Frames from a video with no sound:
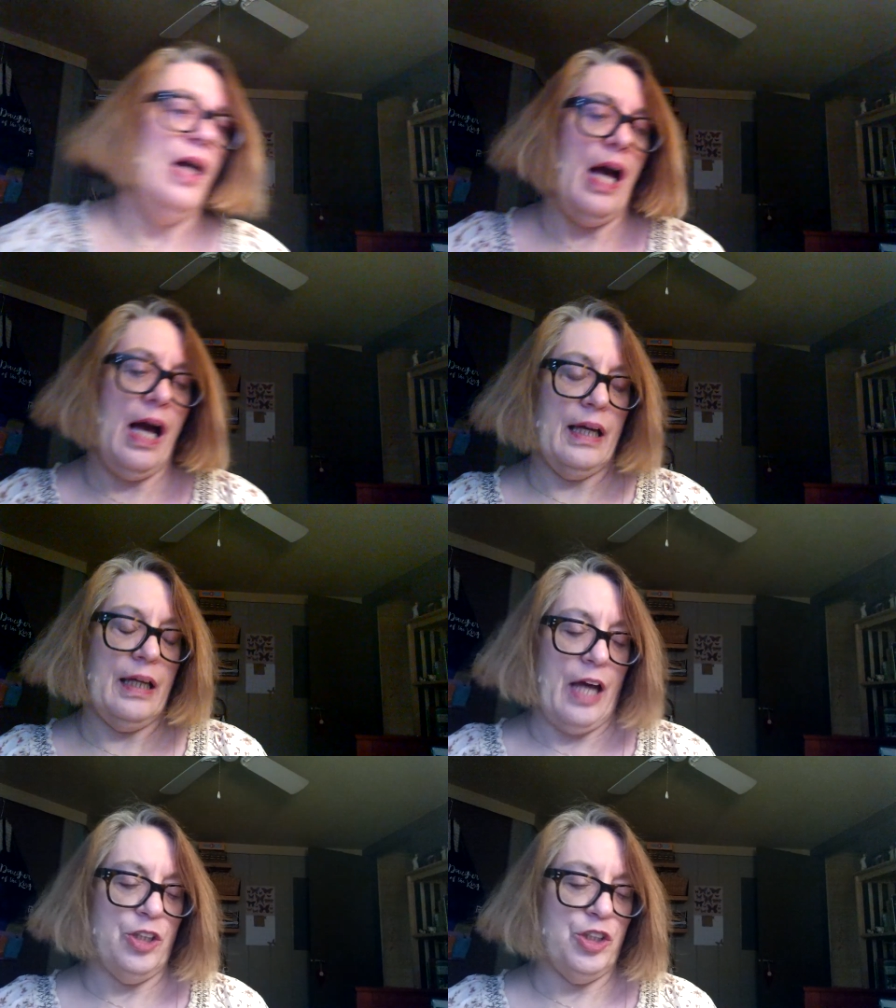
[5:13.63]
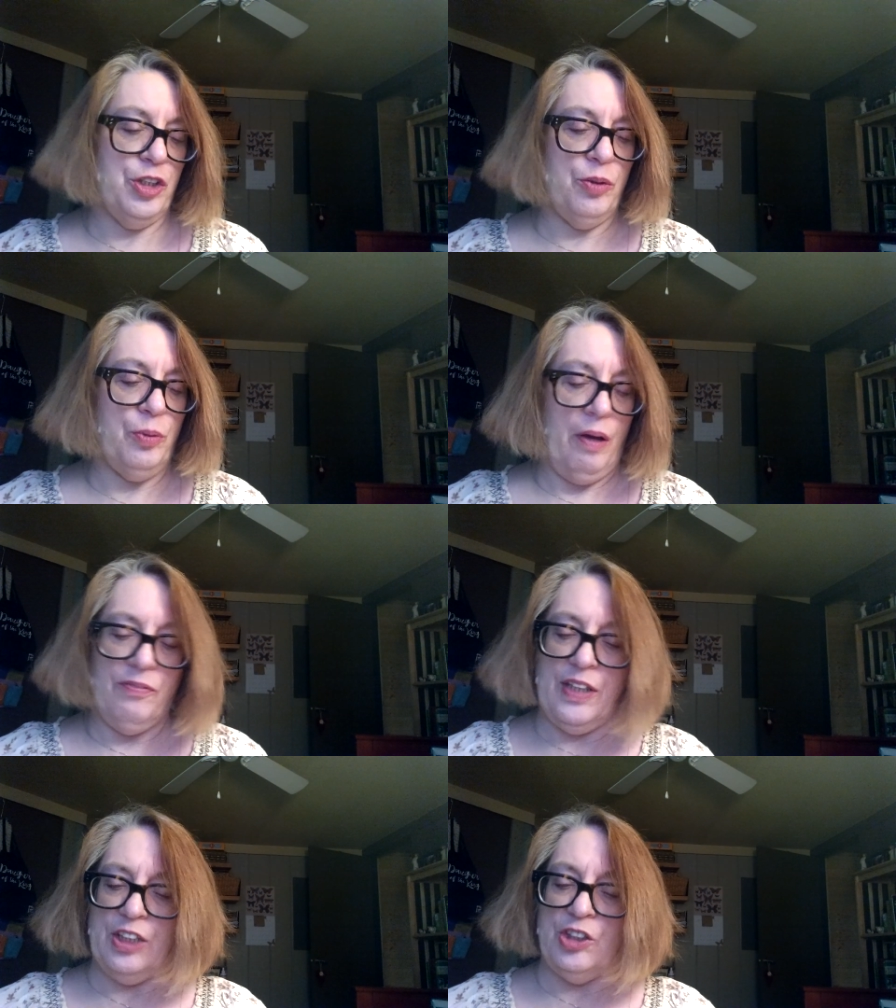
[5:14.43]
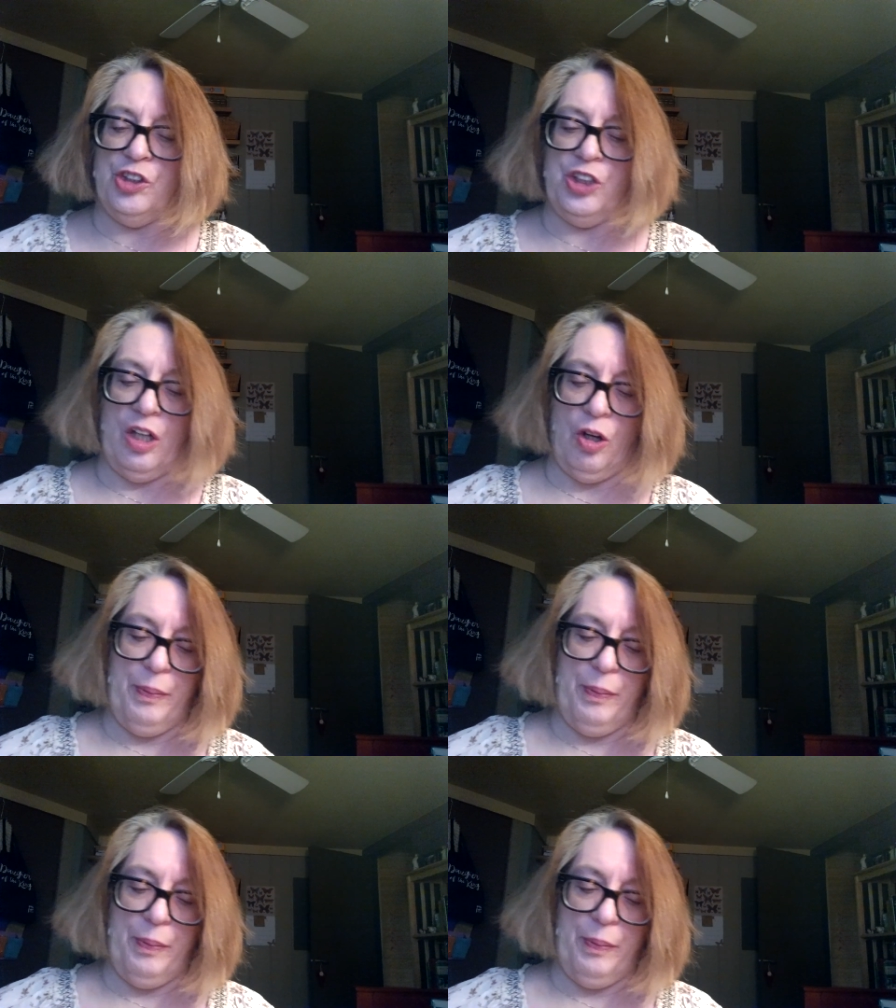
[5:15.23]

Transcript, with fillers: I got two of these gel